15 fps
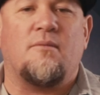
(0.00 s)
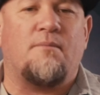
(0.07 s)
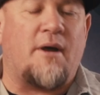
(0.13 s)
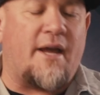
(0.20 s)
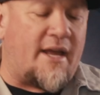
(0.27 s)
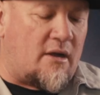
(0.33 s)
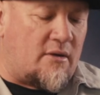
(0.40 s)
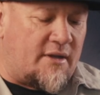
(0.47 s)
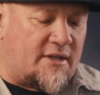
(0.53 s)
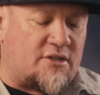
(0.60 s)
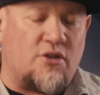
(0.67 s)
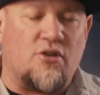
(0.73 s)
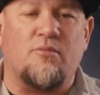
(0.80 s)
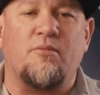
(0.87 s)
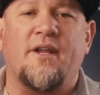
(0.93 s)
buy our
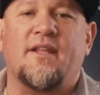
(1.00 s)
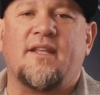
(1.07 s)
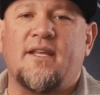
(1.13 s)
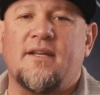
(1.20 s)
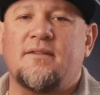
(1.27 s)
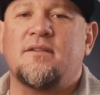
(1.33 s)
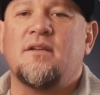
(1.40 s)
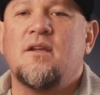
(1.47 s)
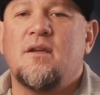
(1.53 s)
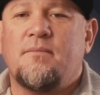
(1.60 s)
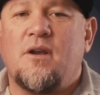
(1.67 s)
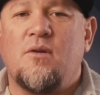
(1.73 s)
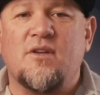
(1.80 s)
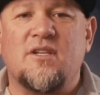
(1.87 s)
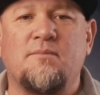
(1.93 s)
external breather kits,
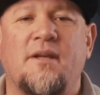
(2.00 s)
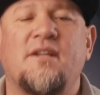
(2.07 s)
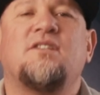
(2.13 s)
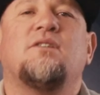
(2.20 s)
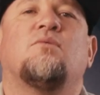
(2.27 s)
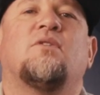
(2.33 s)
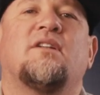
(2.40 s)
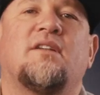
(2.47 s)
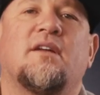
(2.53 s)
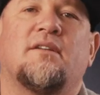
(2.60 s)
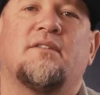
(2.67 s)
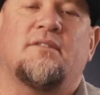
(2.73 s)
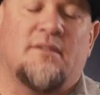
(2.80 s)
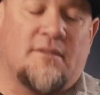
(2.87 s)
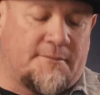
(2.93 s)
but I'll explain to you what it
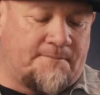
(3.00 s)
does.